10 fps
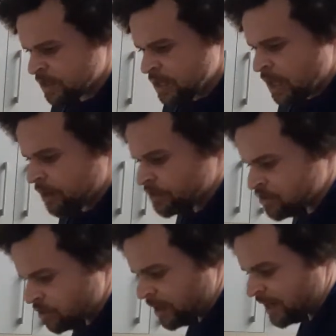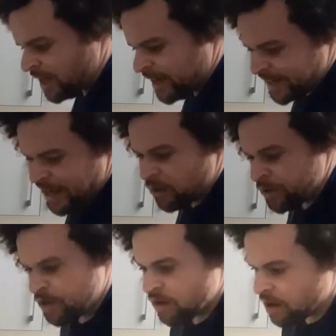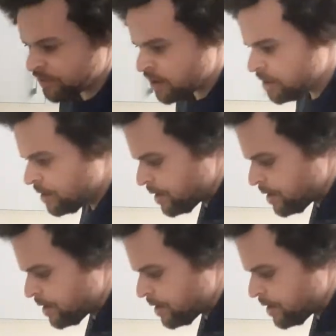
I've sort of clean that when you lot have gone.